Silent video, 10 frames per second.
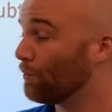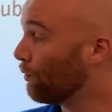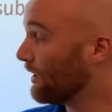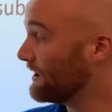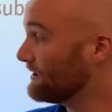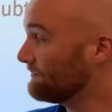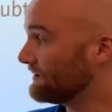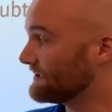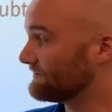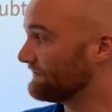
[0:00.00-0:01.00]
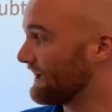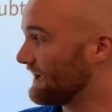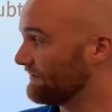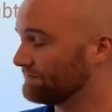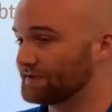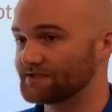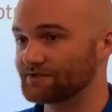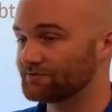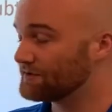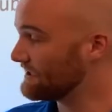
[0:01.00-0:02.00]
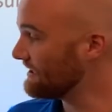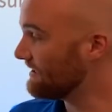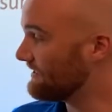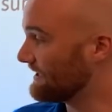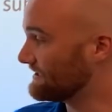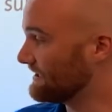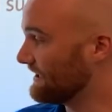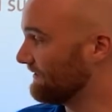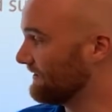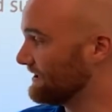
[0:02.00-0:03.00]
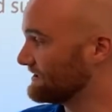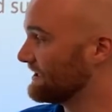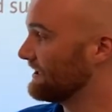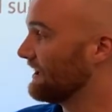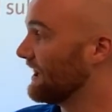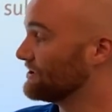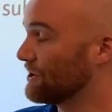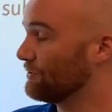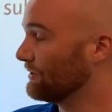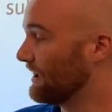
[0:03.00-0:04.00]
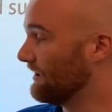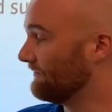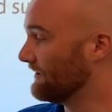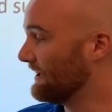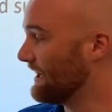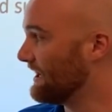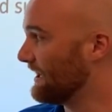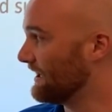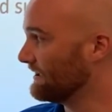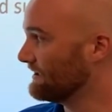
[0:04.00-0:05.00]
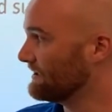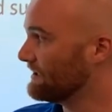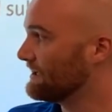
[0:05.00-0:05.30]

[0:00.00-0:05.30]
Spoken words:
1 plus 5 plus 3, that's going to give us a total of 9,